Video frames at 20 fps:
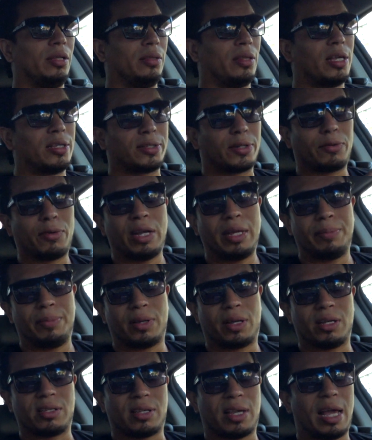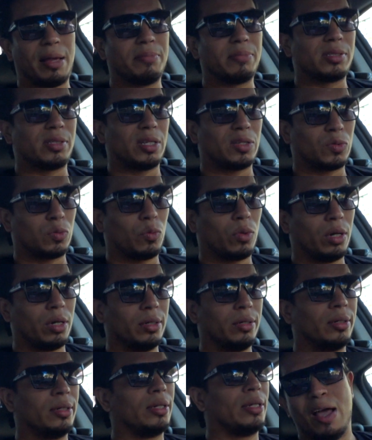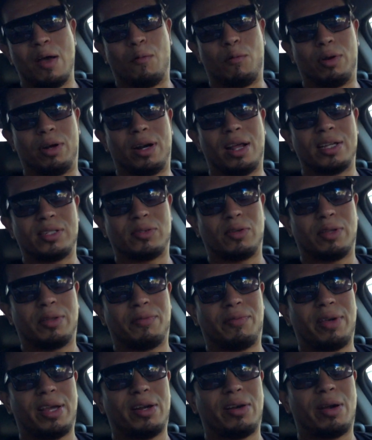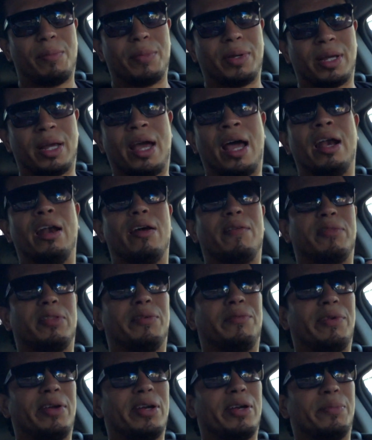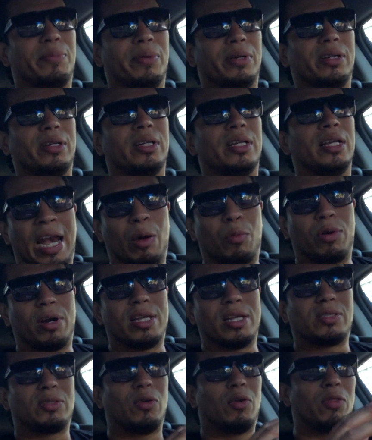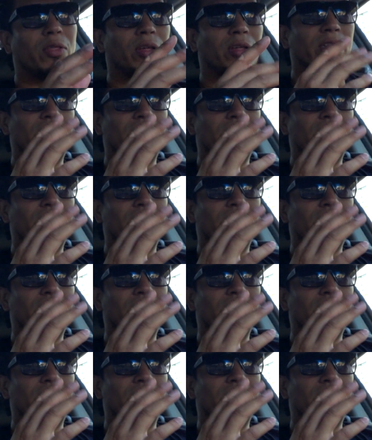That's great because I'm 6'1". When I saw the VAYDOR, I mean, I love the VAYDOR, but like when I saw the